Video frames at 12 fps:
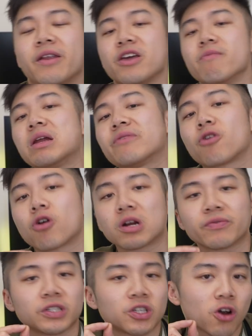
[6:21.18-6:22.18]
Now you might have heard
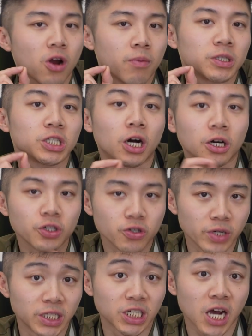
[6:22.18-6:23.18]
of the term
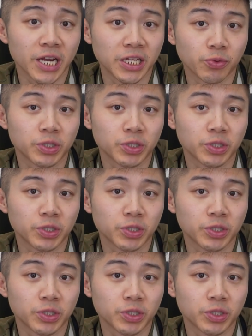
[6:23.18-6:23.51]
Chongu in Chinese,